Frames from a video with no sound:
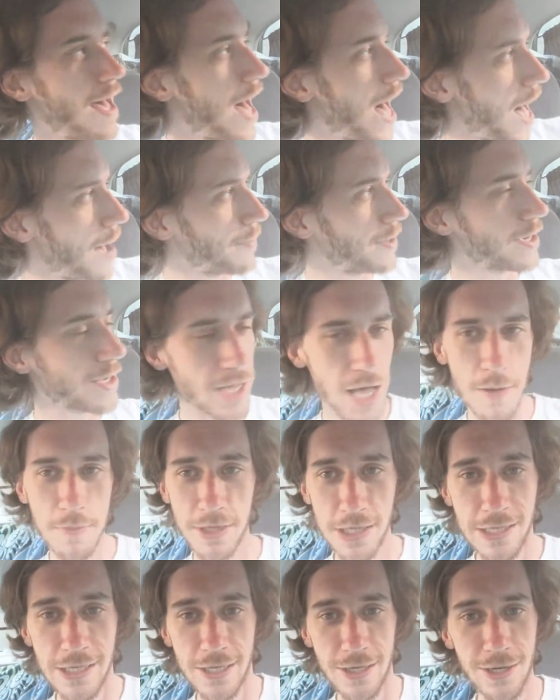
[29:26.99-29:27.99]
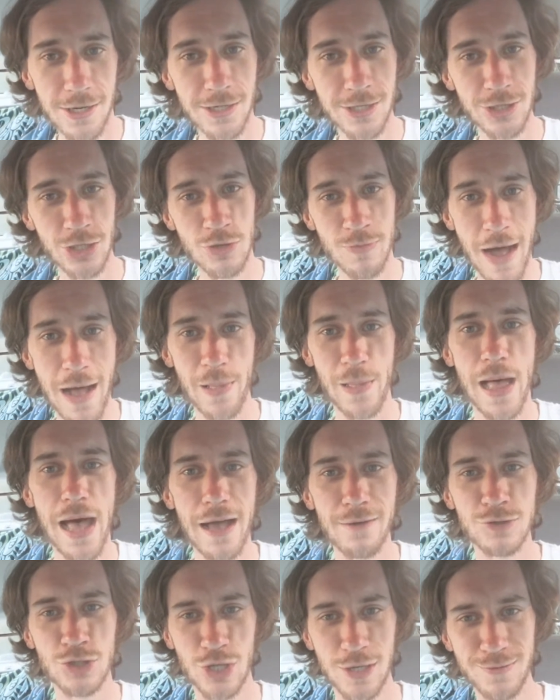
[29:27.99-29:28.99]
I'm gonna come here to do my
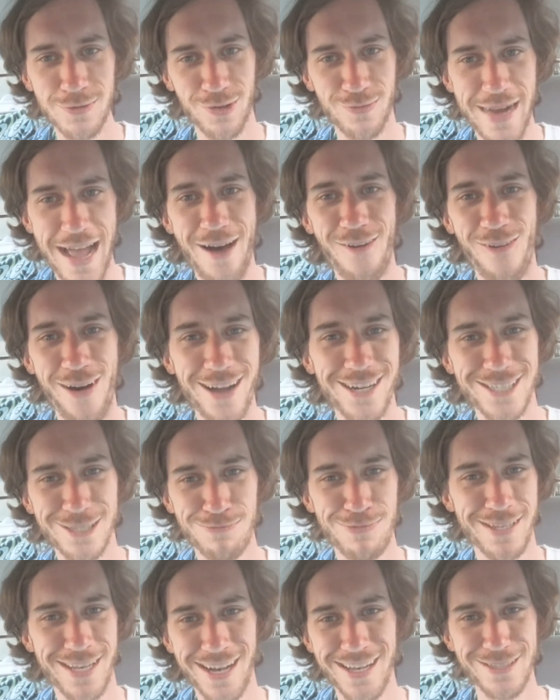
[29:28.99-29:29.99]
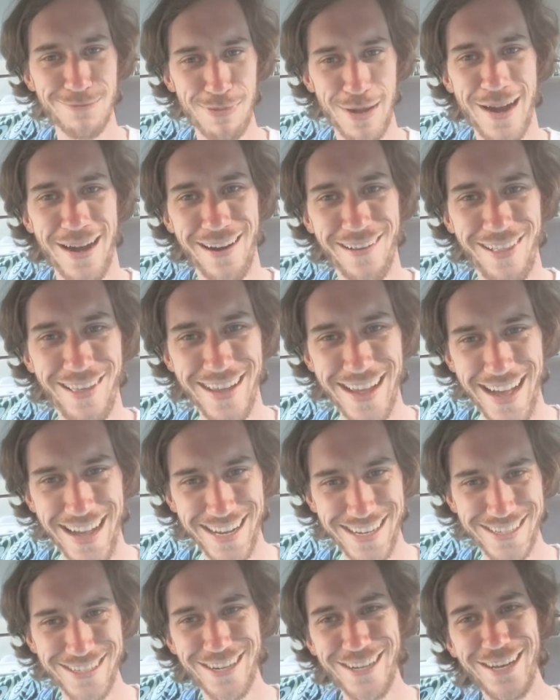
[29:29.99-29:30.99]
live streams from now on, just because apparently I
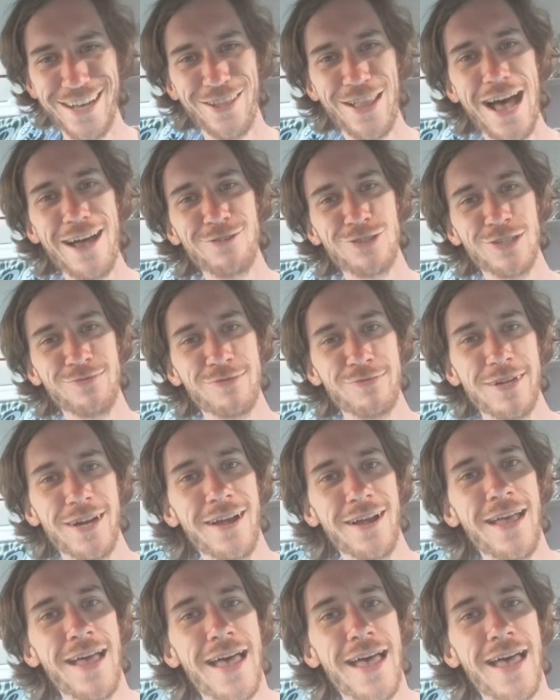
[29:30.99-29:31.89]
can live stream from here.